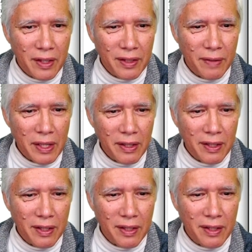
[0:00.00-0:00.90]
Let me
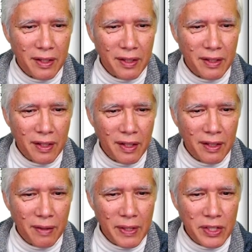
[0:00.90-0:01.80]

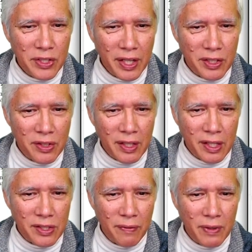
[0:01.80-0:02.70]
change
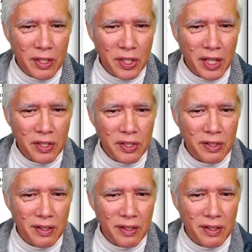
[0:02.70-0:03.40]
these. I'm going to change.